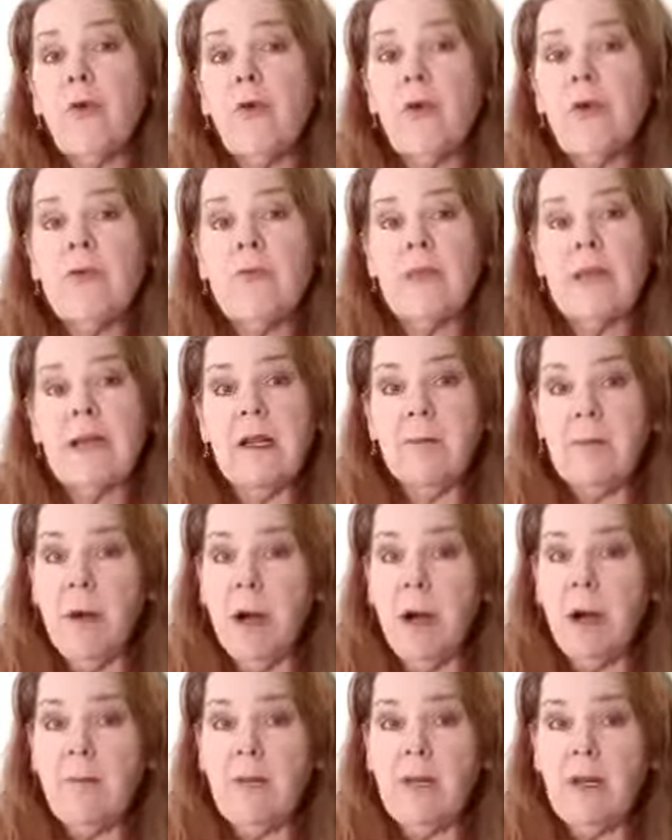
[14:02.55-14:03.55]
who has been in
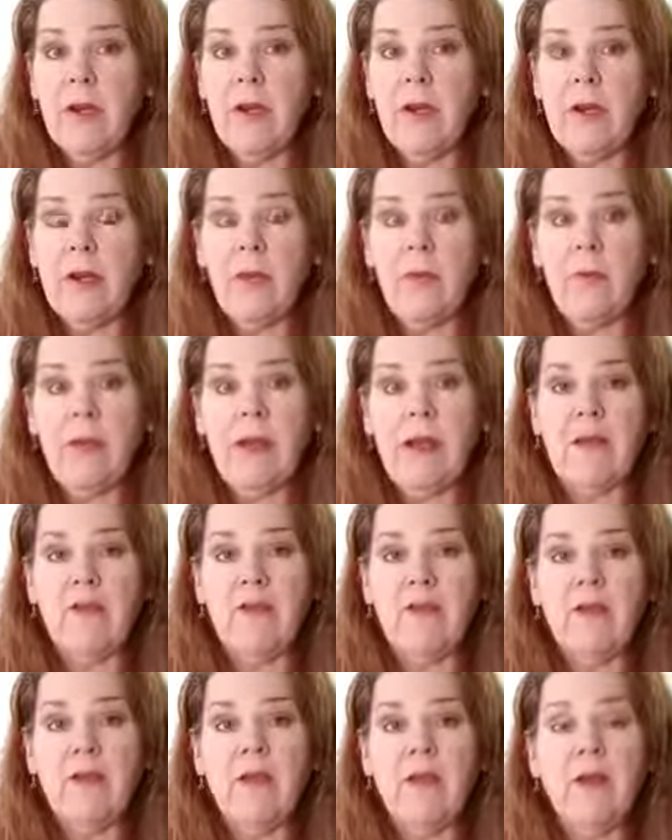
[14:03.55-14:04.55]
pulmonary
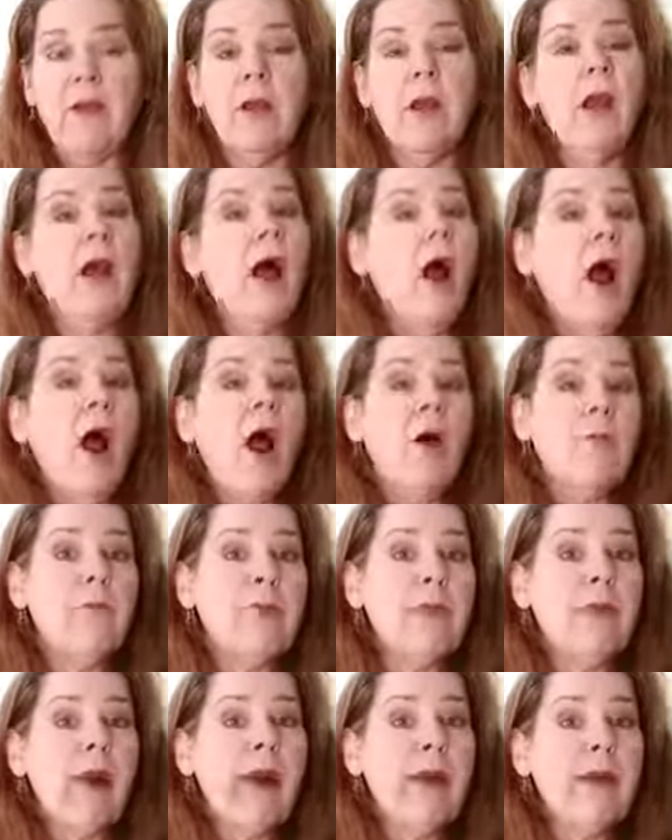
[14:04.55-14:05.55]
arrest.
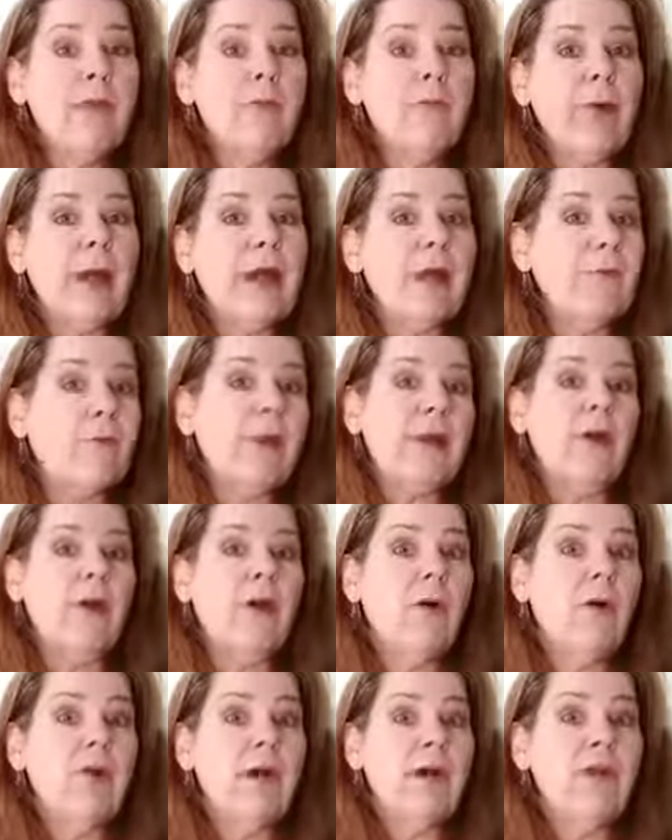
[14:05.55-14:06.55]
Bright red we
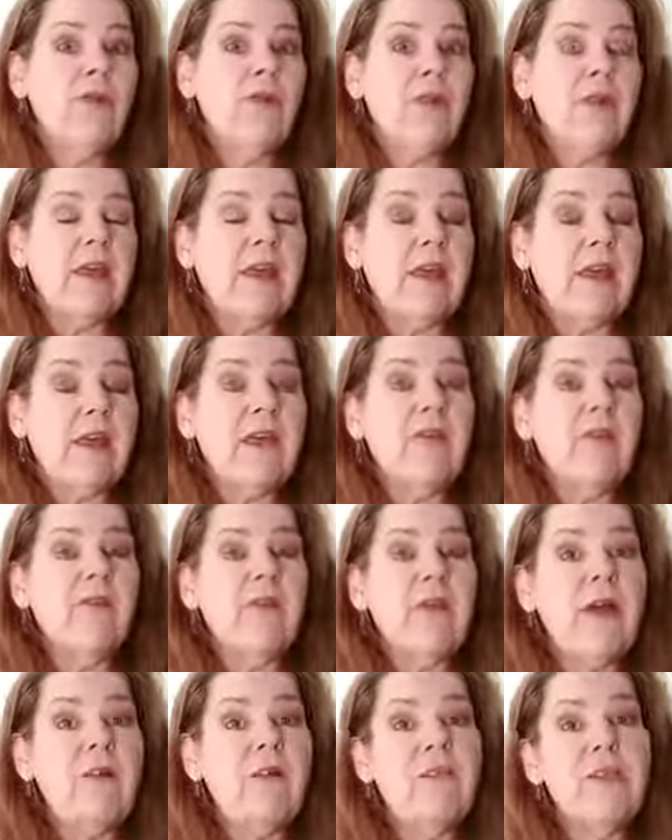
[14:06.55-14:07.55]
don't want to see either.
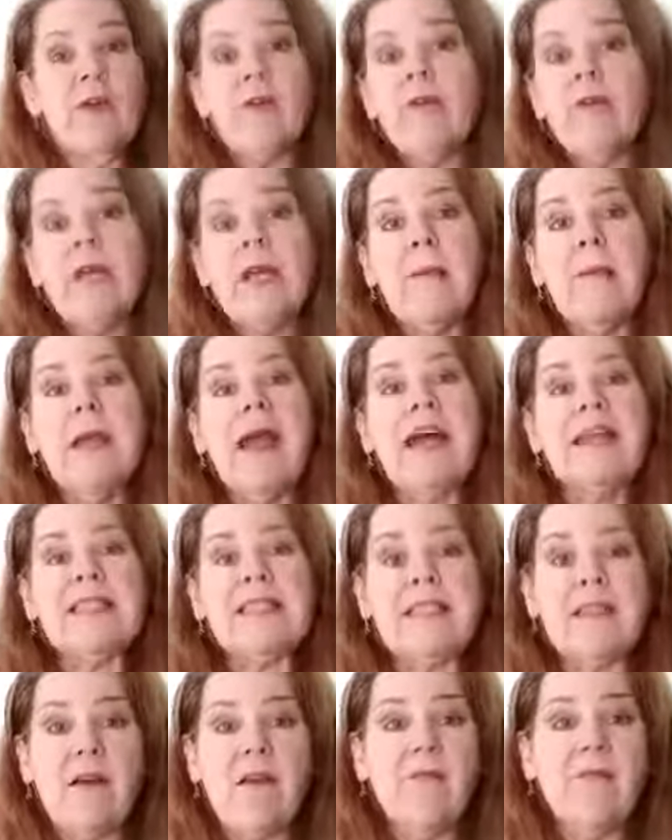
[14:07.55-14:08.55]
That's generally a pet
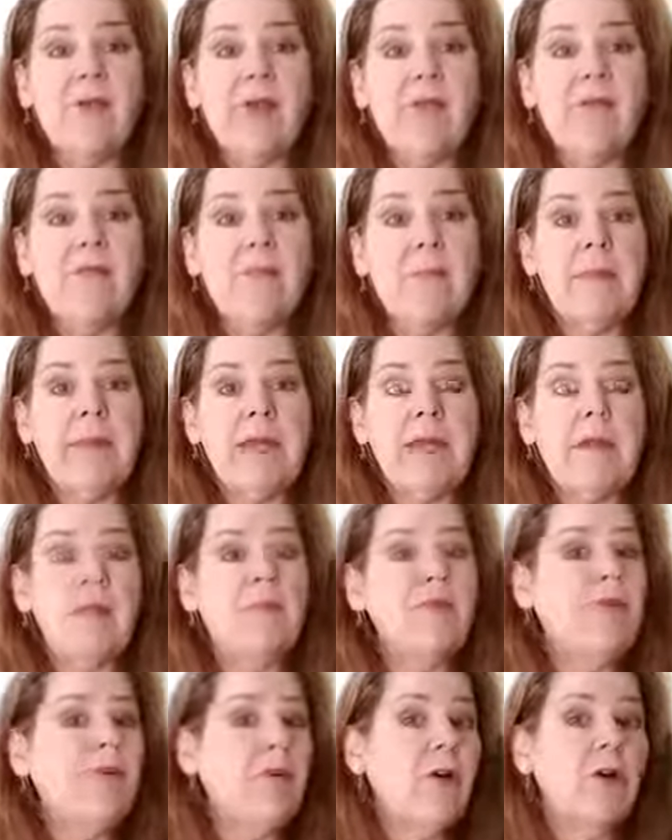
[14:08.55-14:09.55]
suffering from heat
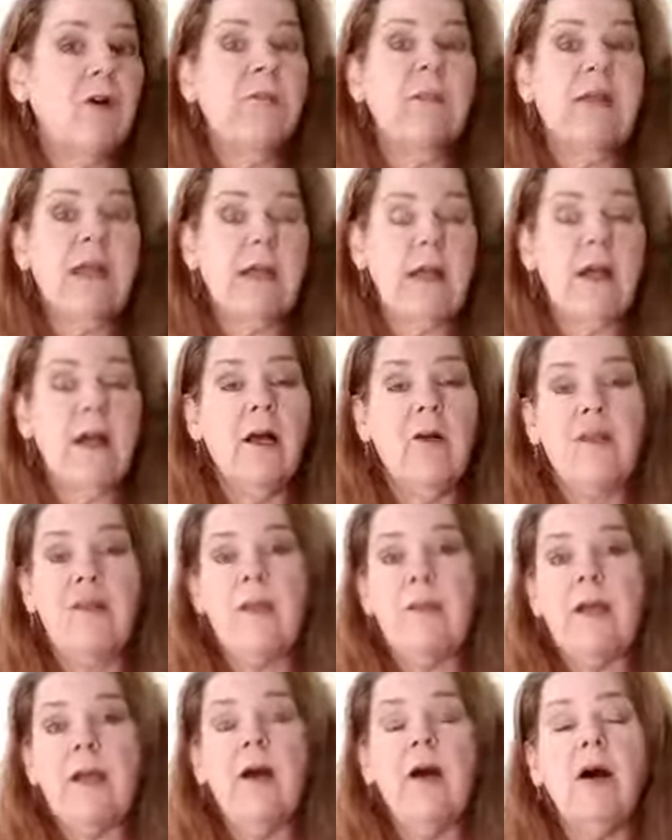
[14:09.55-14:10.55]
stroke, but it can also
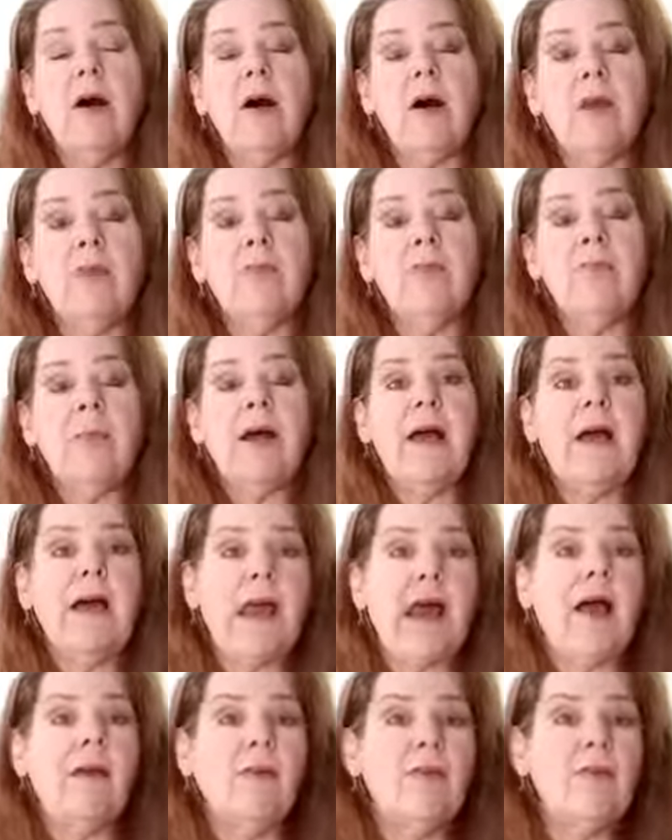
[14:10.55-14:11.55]
be caused by
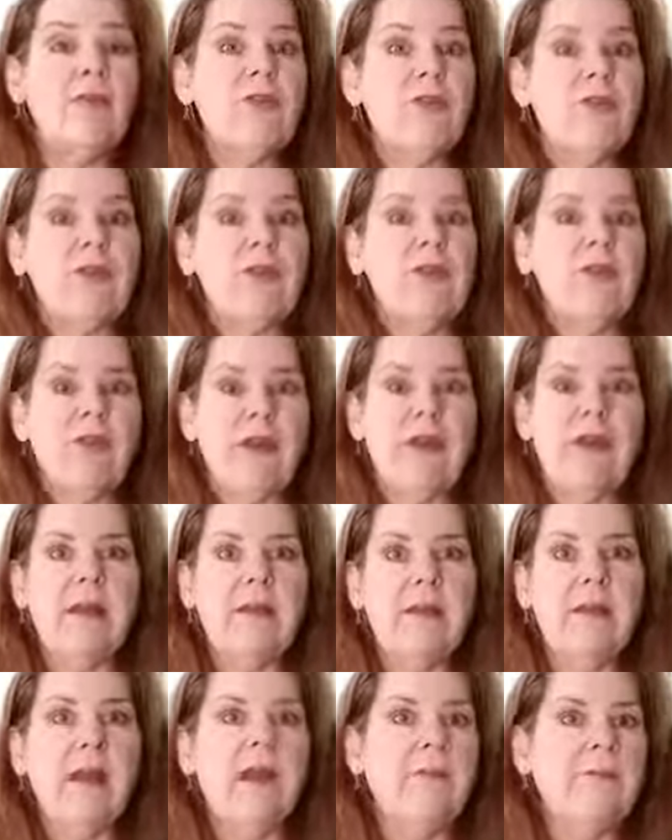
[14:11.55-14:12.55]
allergies
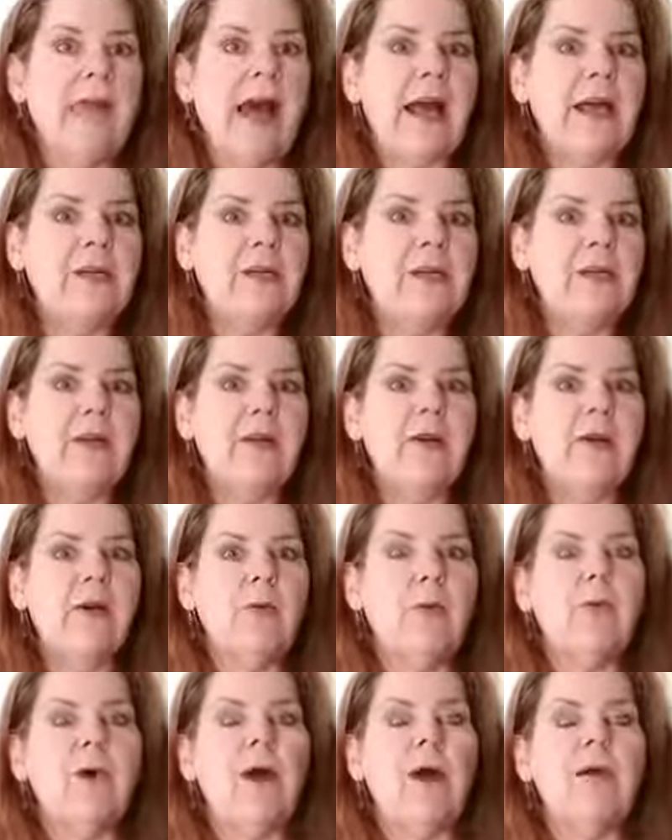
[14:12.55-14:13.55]
and bacterial
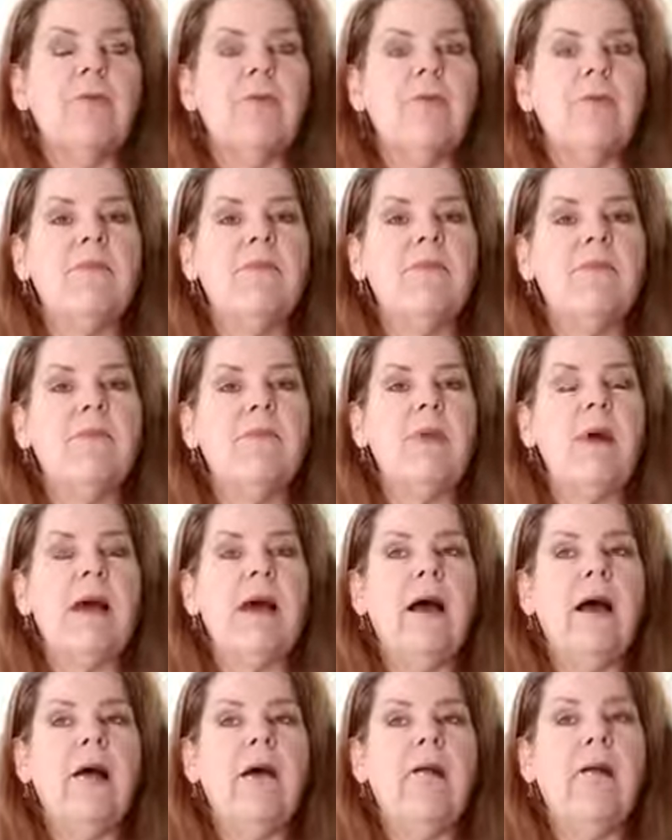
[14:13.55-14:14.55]
problems as
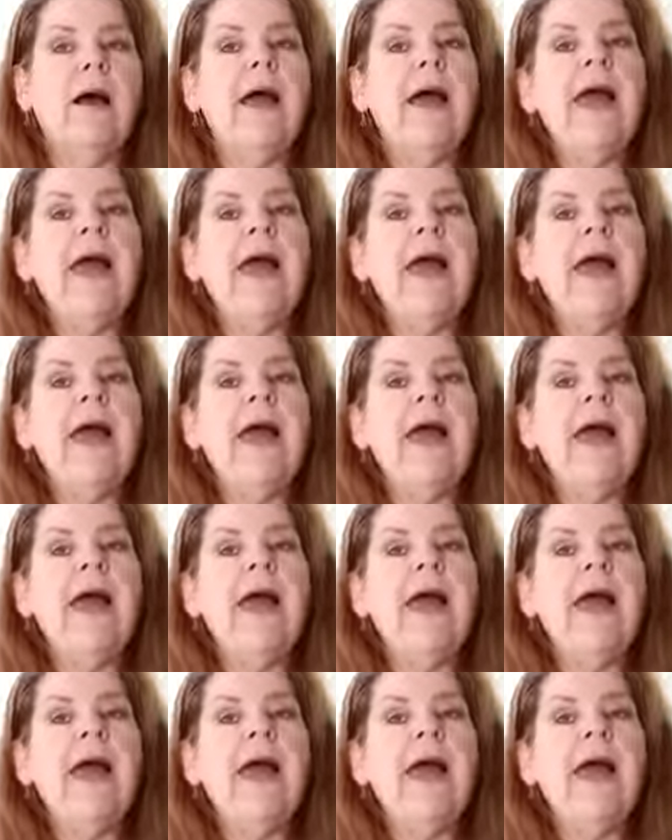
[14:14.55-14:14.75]
well.